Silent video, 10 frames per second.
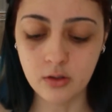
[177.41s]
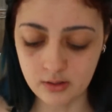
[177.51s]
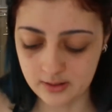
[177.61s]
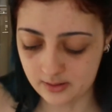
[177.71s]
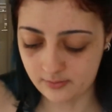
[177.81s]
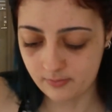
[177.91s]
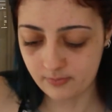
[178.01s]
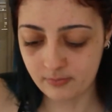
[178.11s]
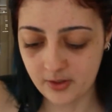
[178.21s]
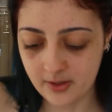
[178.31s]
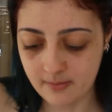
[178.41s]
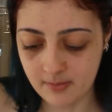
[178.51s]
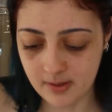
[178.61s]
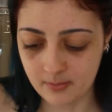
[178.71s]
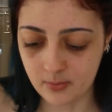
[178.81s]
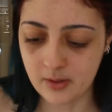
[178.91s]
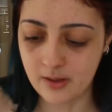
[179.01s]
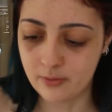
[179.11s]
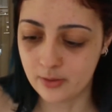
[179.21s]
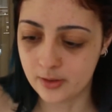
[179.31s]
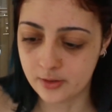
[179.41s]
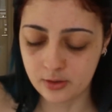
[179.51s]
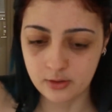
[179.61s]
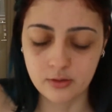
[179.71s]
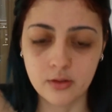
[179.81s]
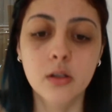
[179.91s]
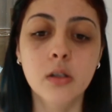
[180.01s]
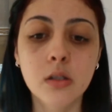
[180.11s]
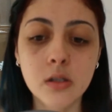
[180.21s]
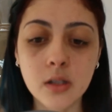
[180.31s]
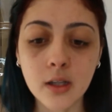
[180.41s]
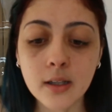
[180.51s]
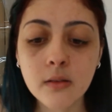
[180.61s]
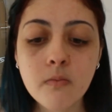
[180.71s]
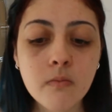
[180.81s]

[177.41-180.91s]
It's very minimum coverage. It's like